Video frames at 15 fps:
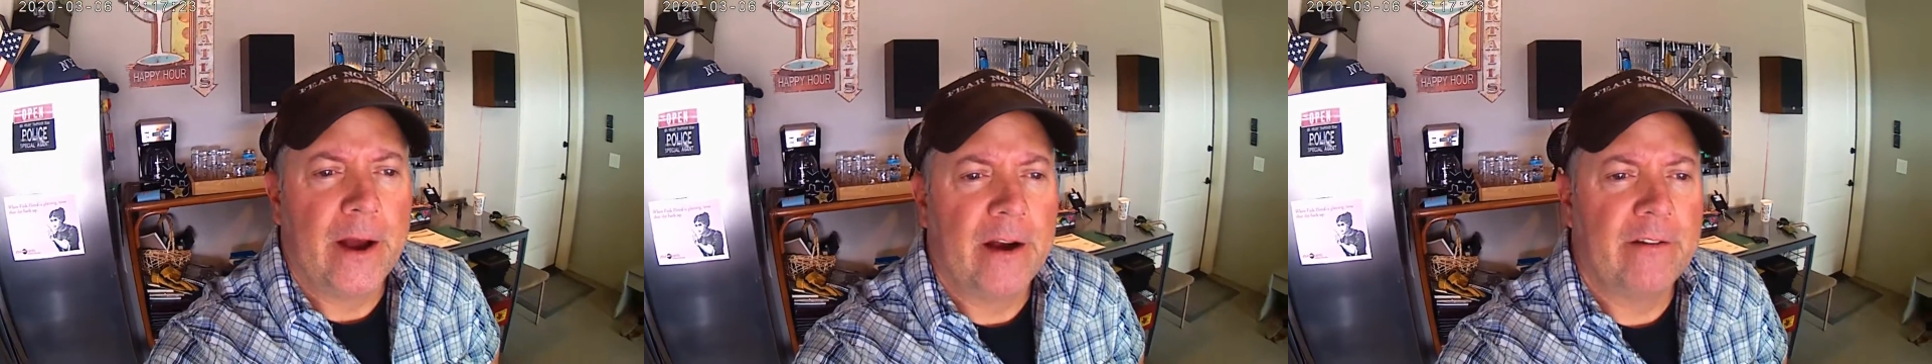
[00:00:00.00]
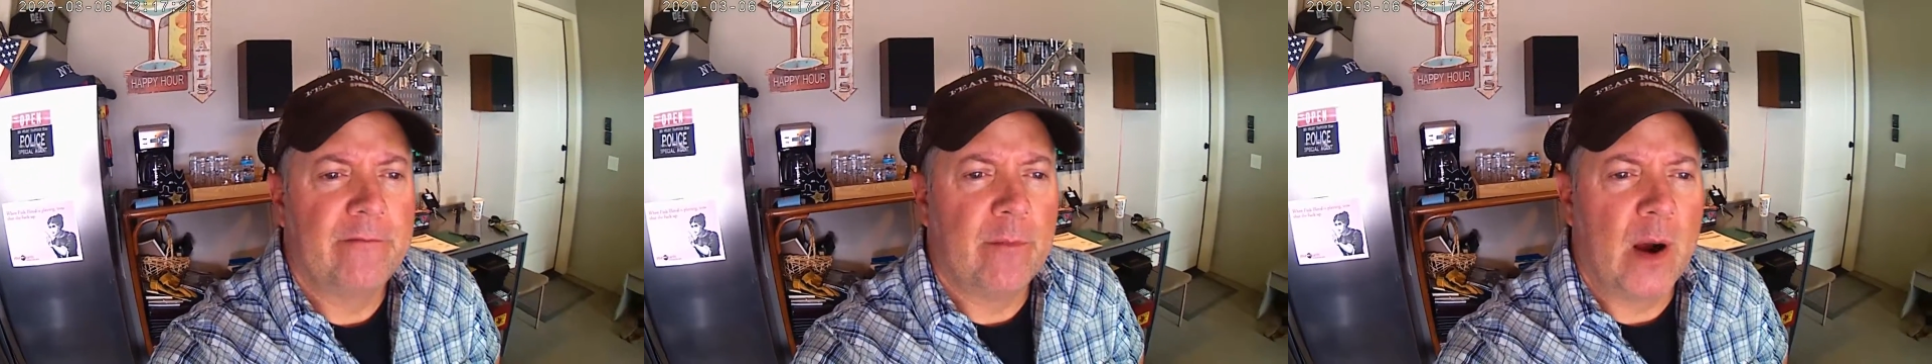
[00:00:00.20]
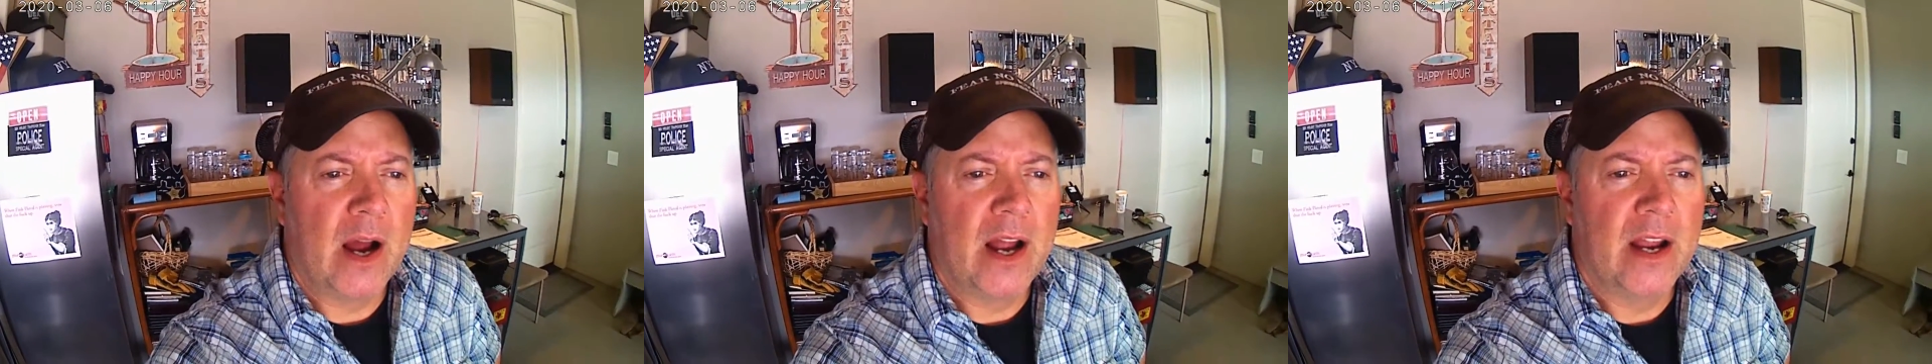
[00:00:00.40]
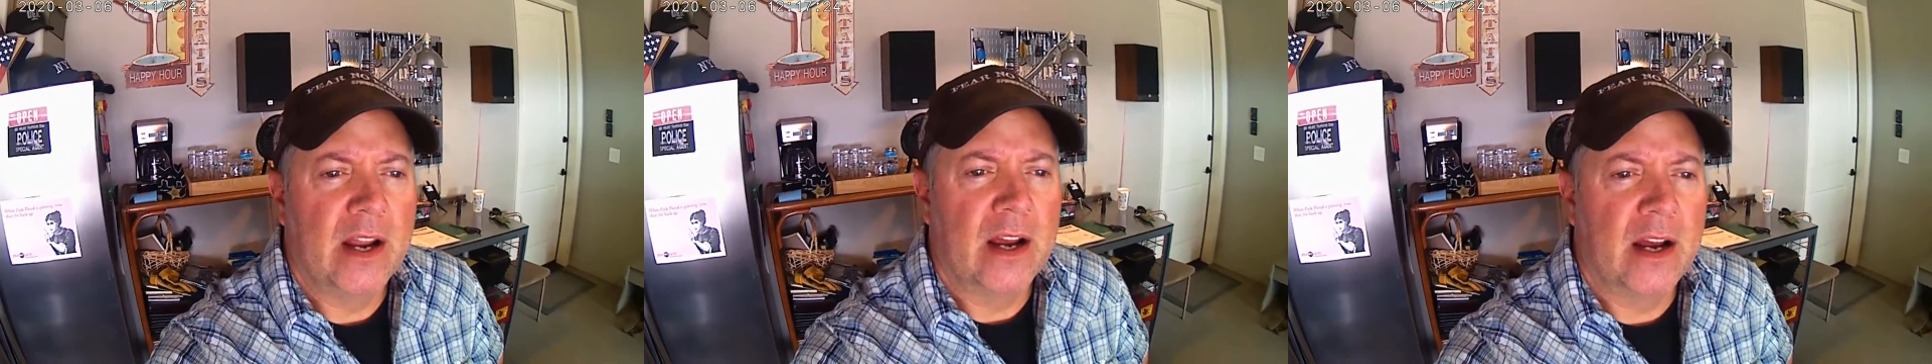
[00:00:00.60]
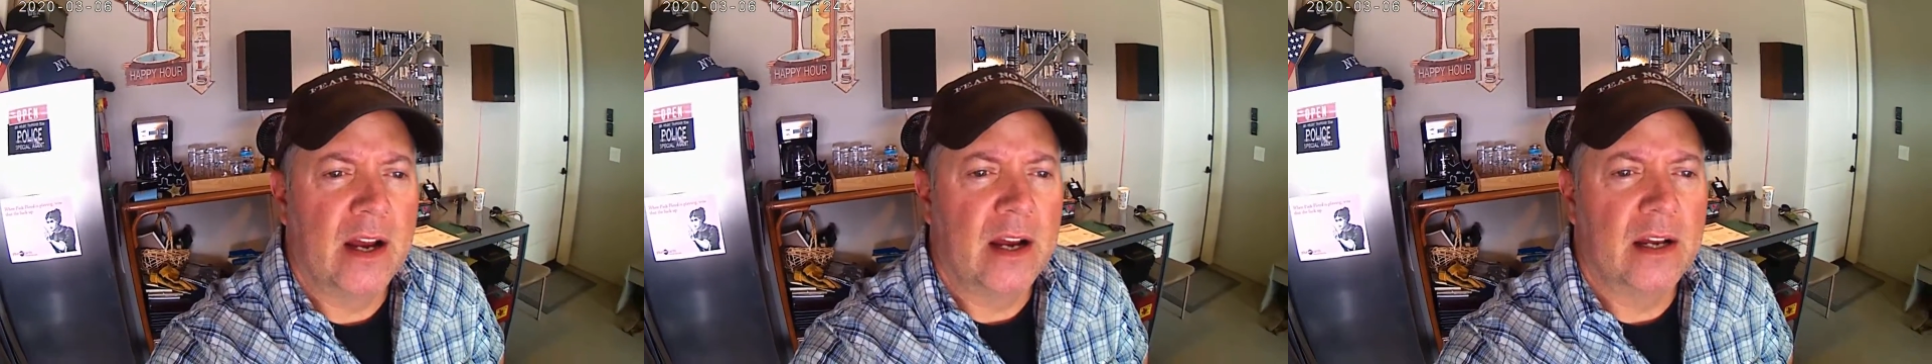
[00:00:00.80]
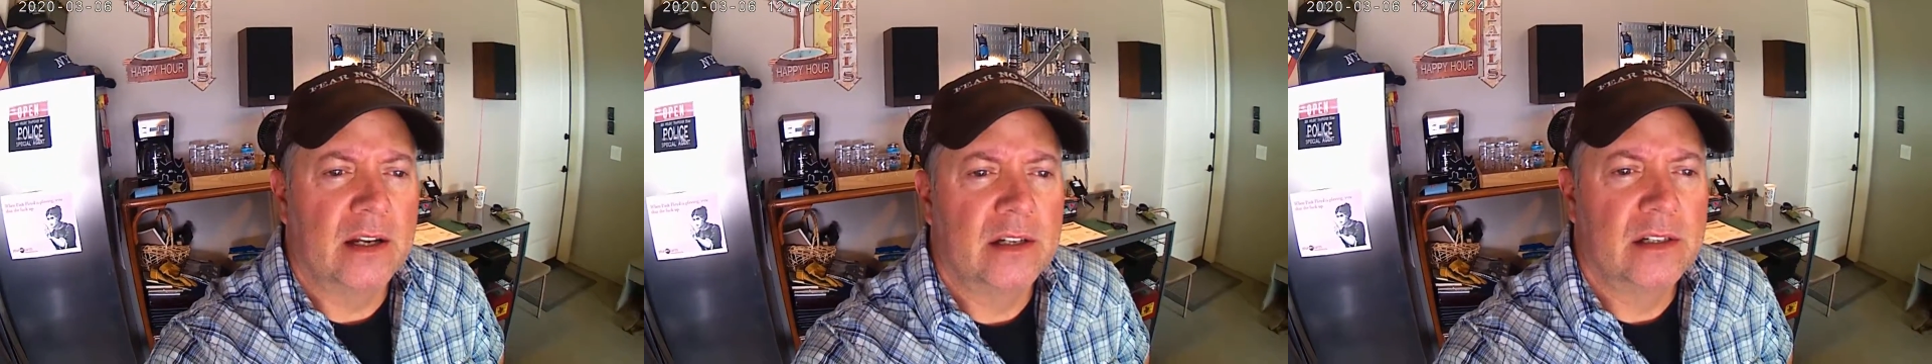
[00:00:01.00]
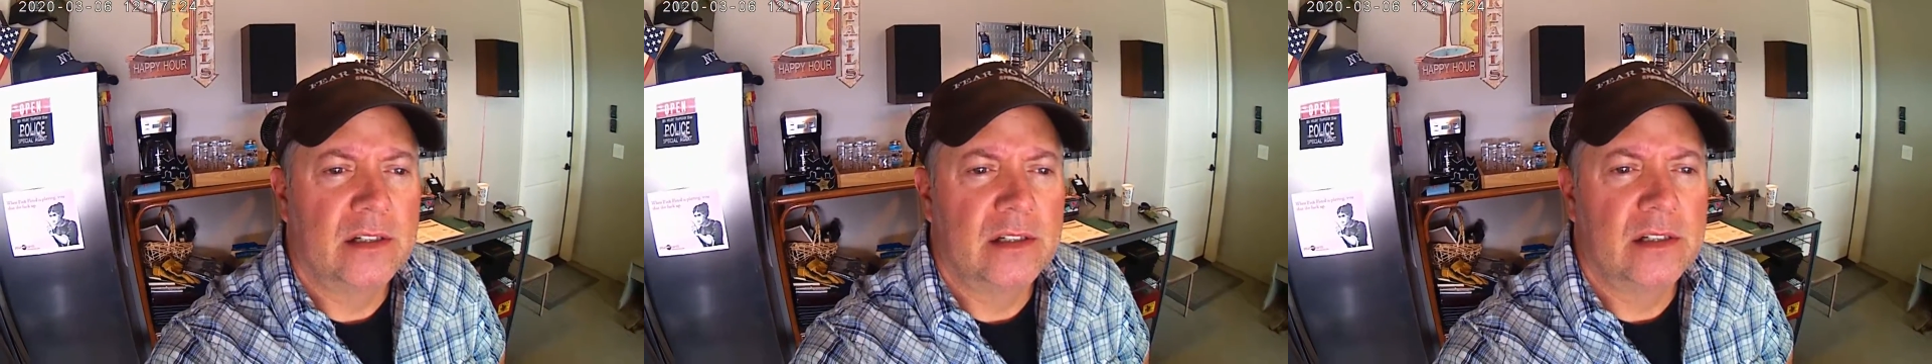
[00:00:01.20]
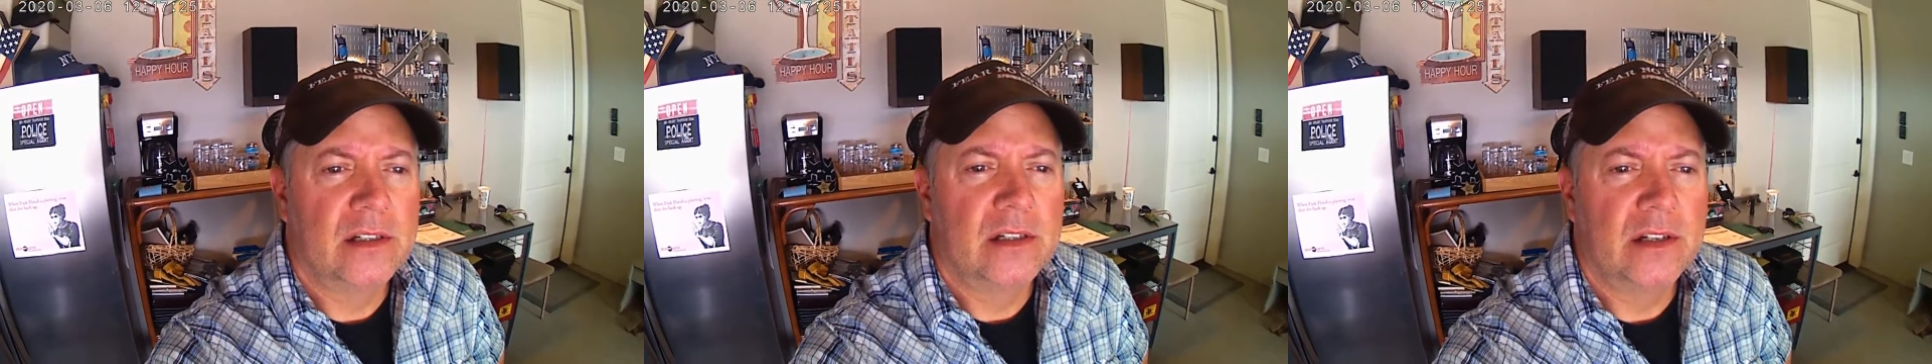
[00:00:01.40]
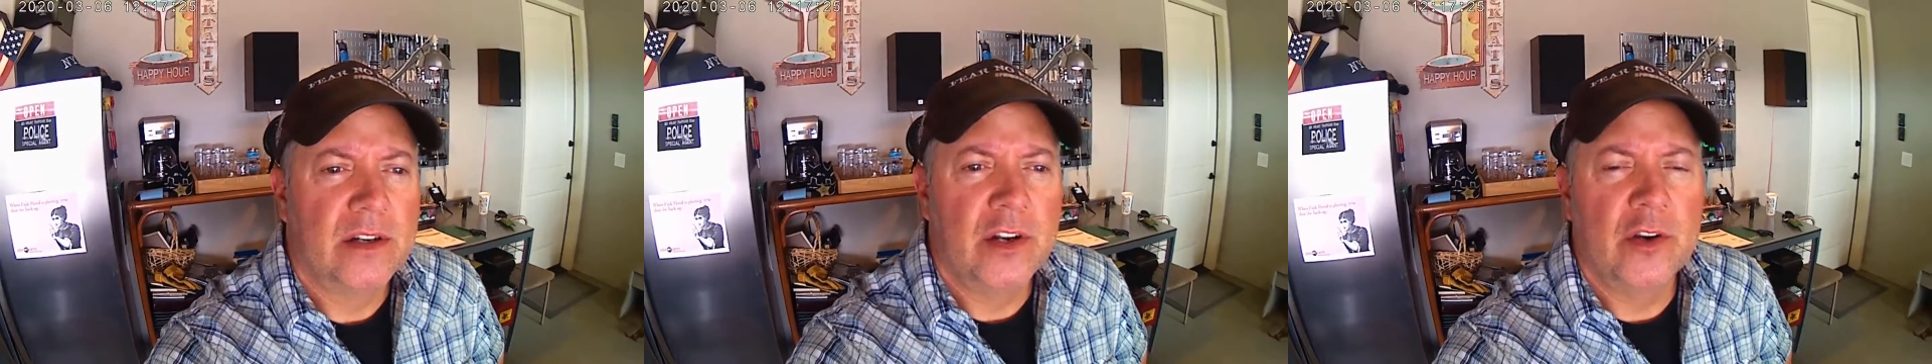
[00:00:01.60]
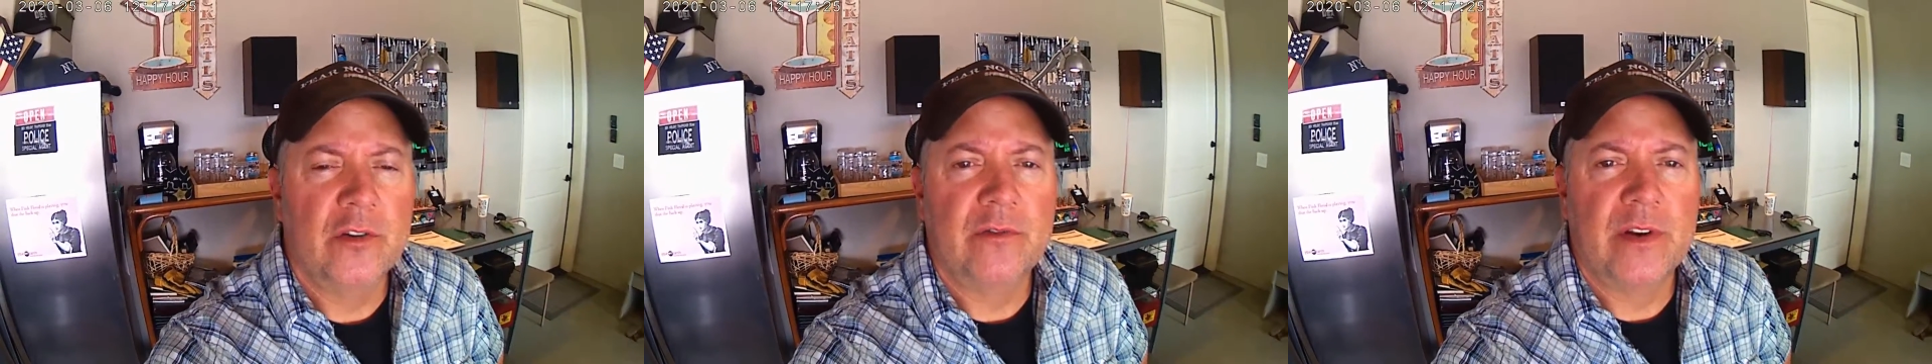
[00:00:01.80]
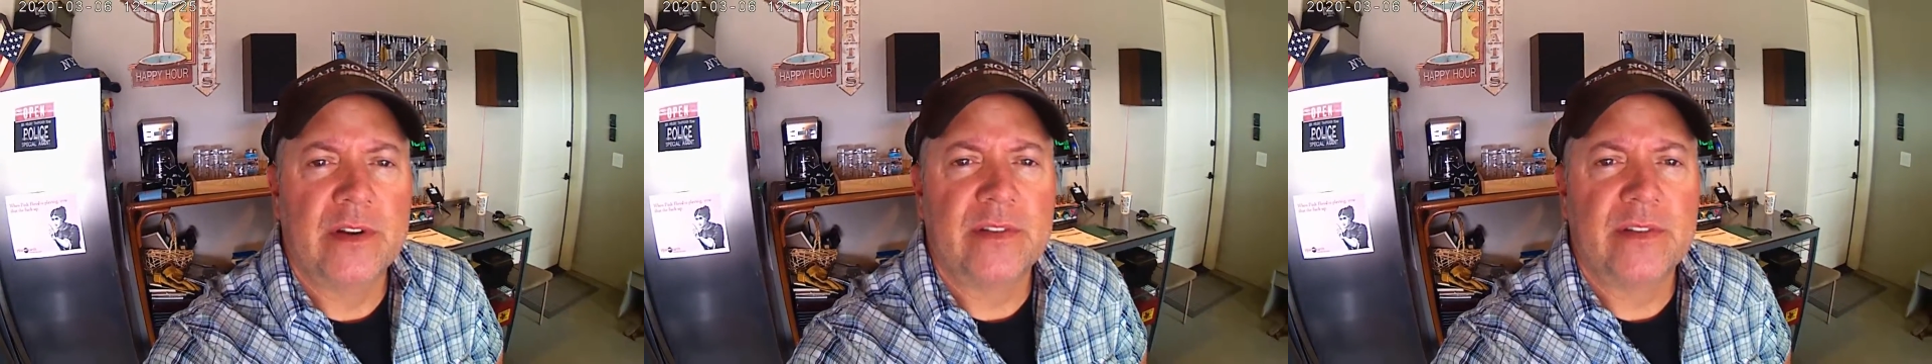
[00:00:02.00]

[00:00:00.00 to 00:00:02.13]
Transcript: of my uh, new